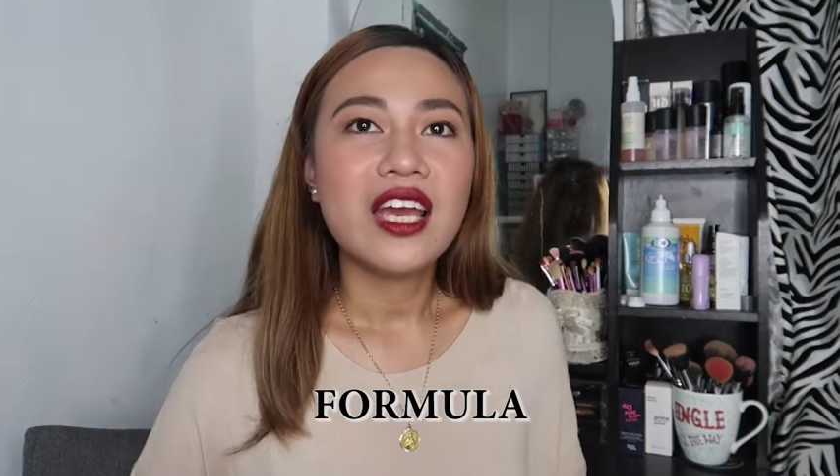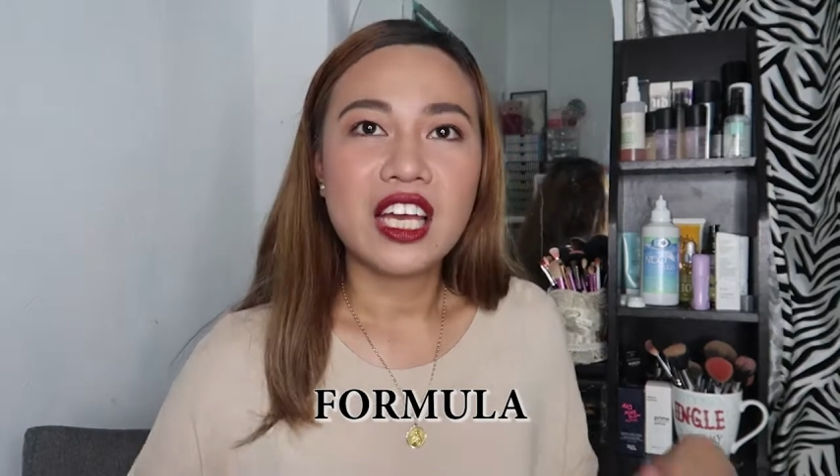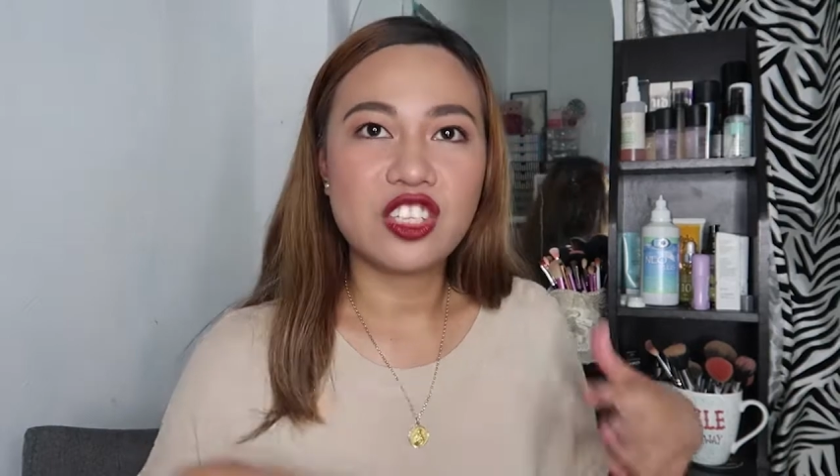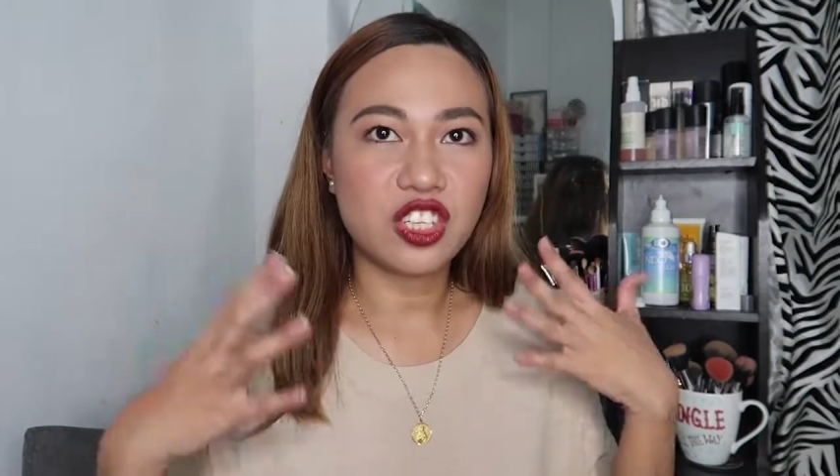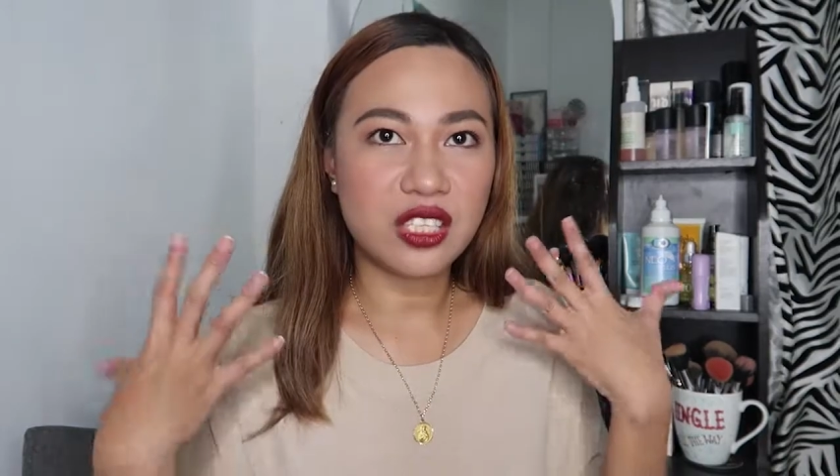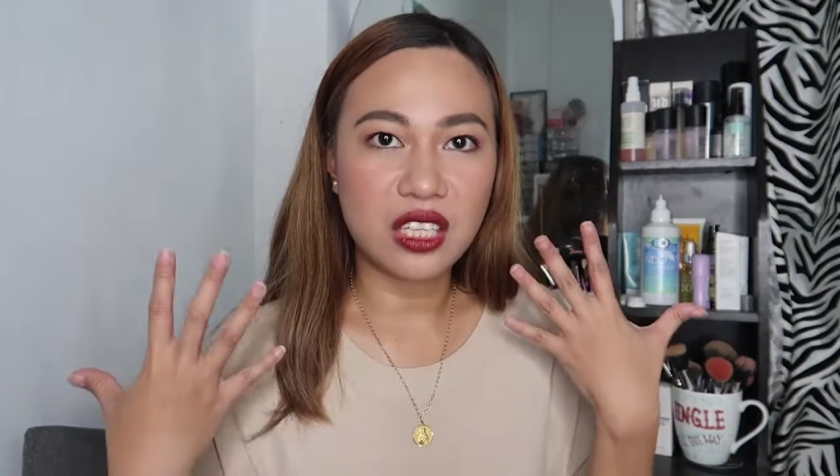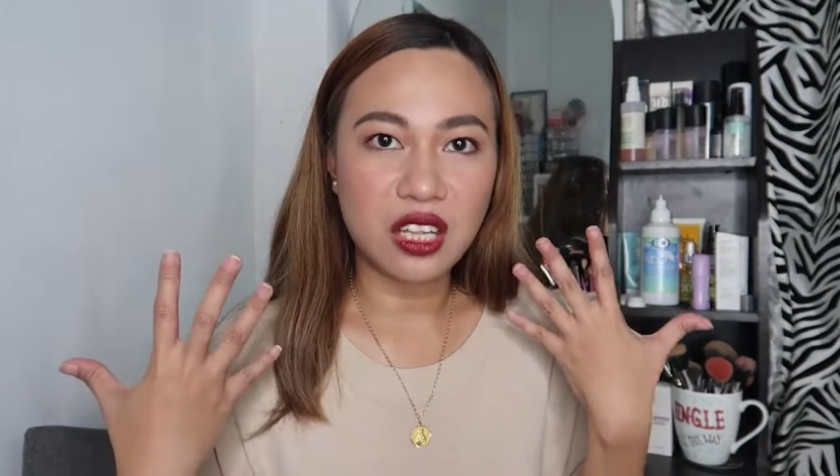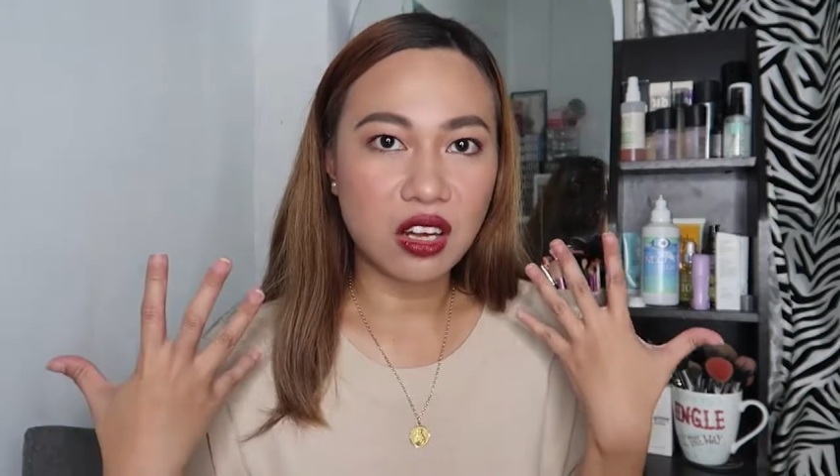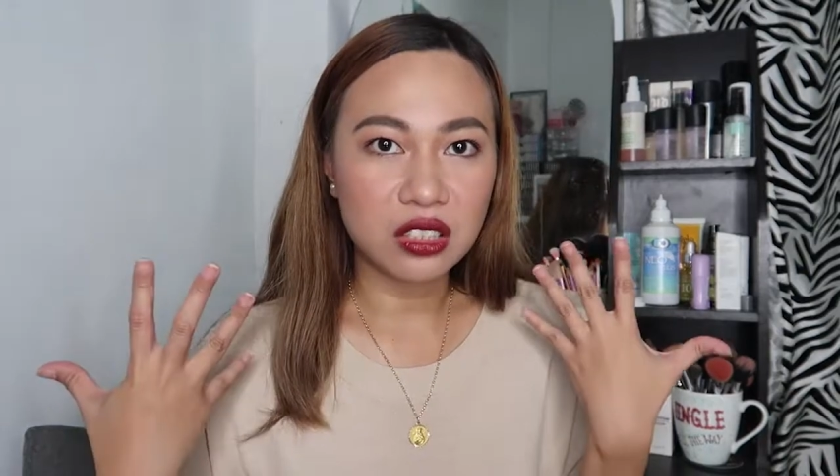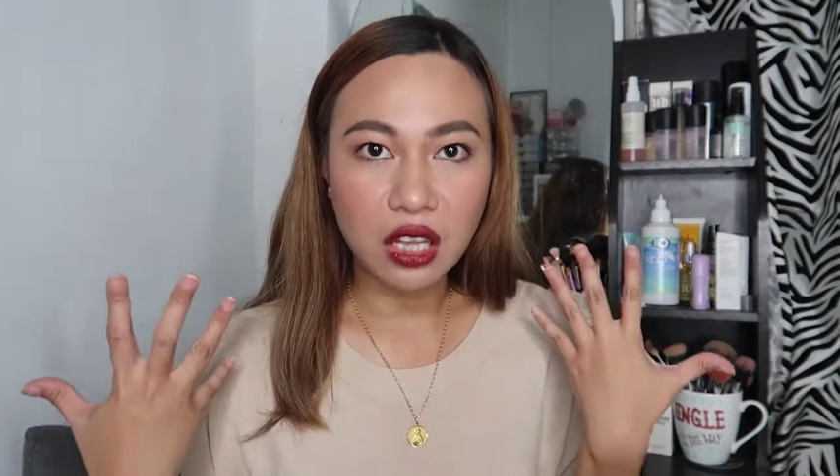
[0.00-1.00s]
It's just
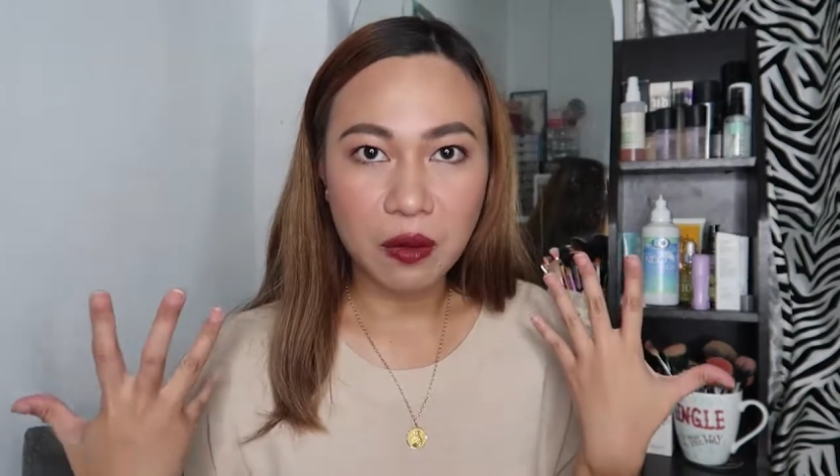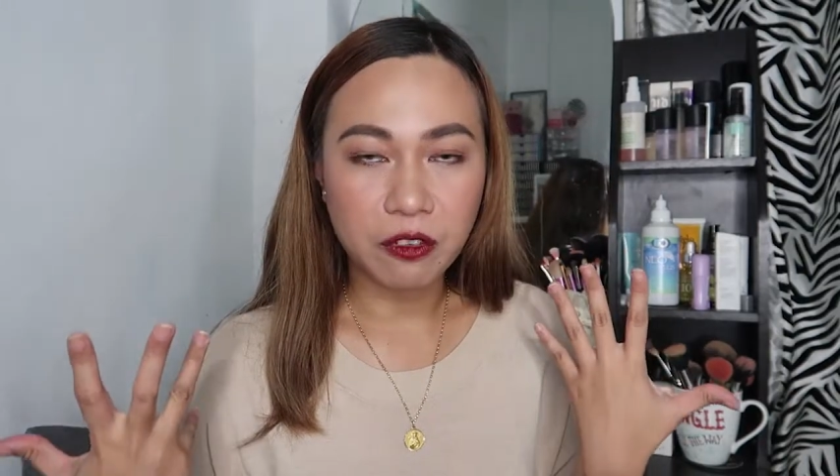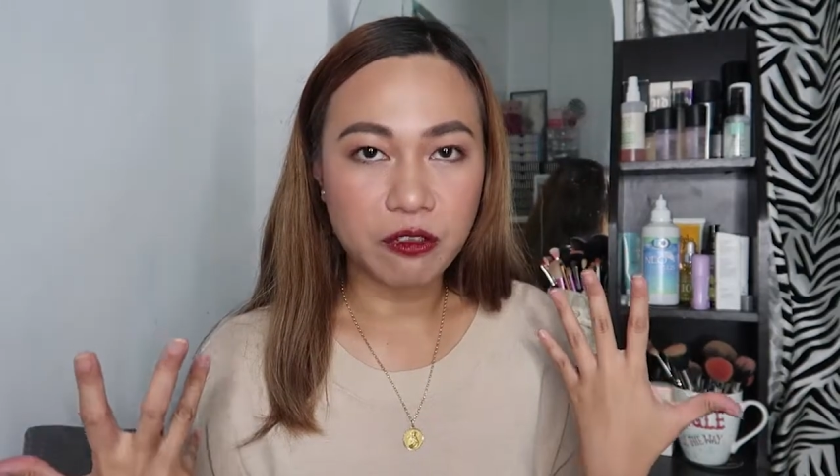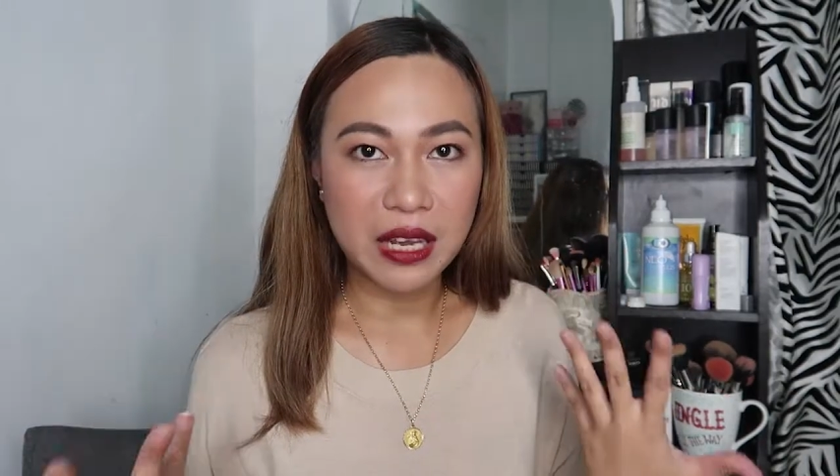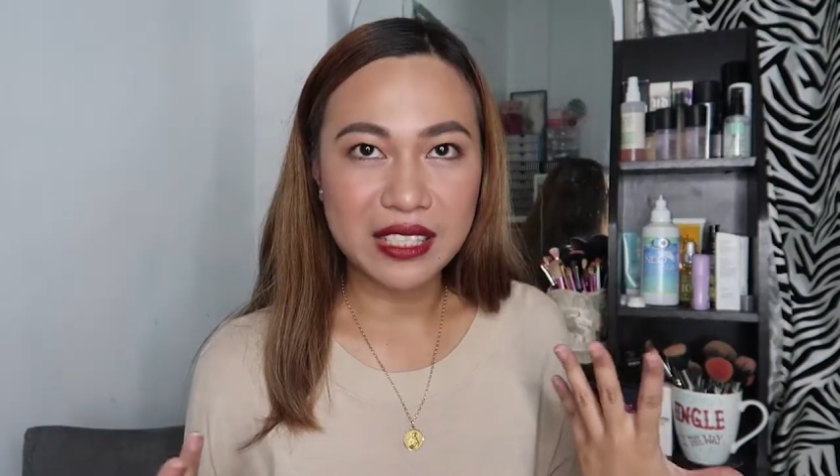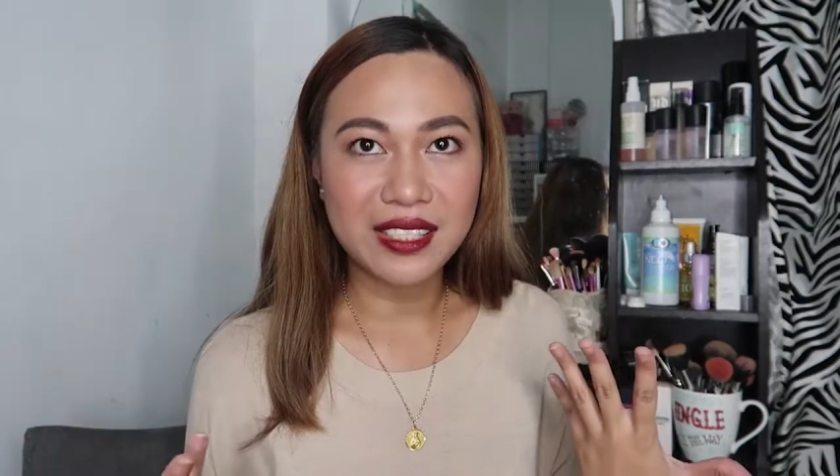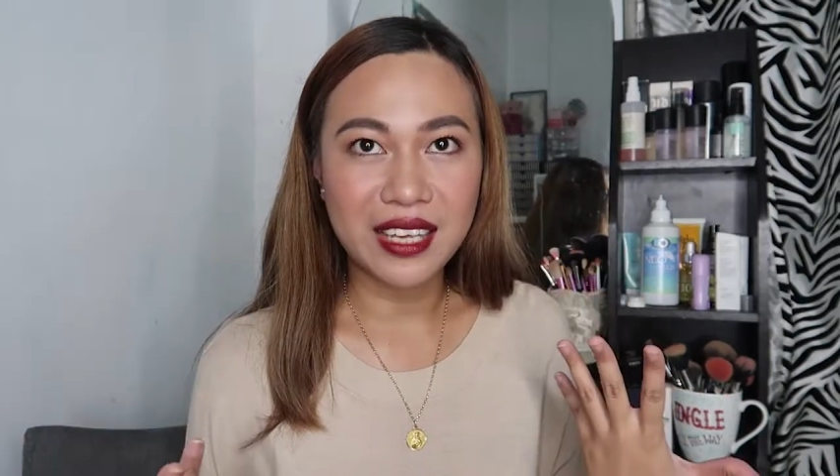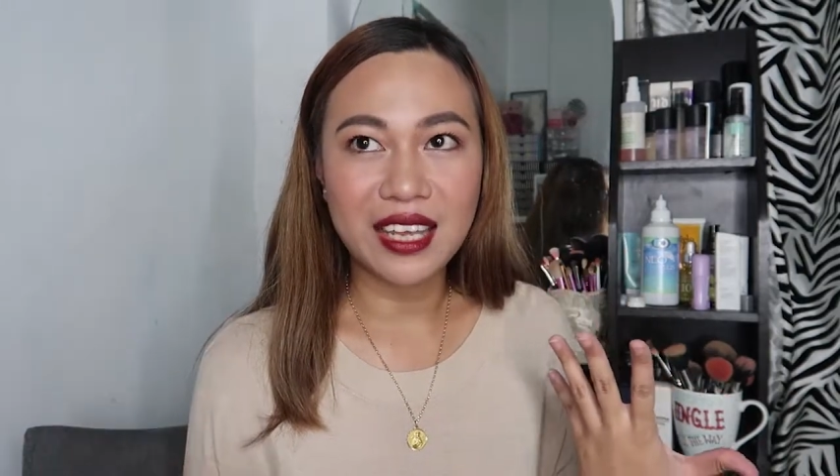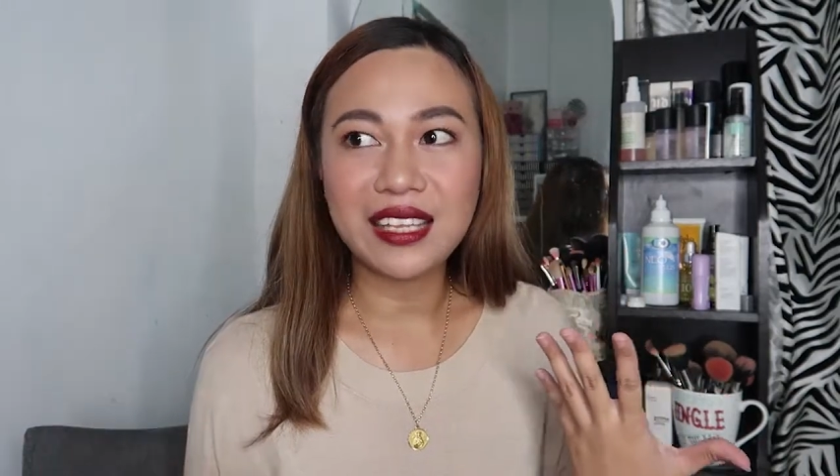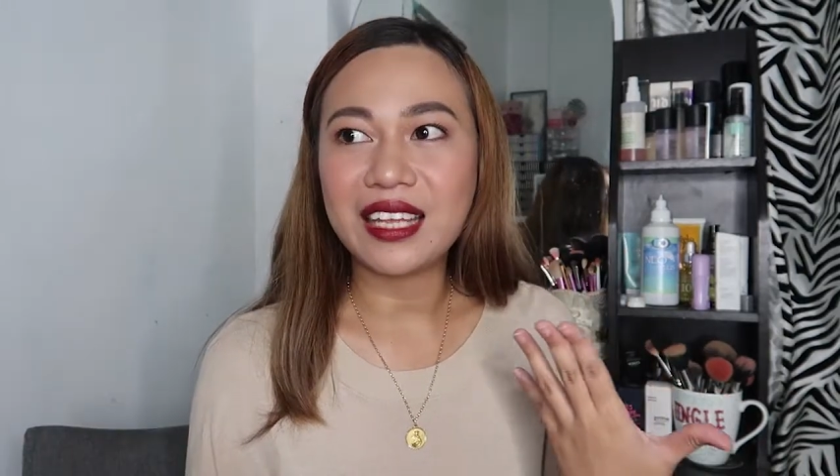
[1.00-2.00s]
sitting on top of my
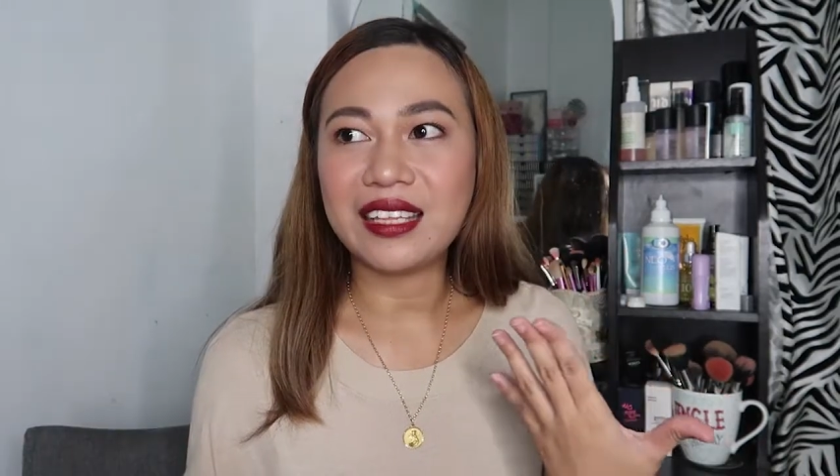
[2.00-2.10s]
skin.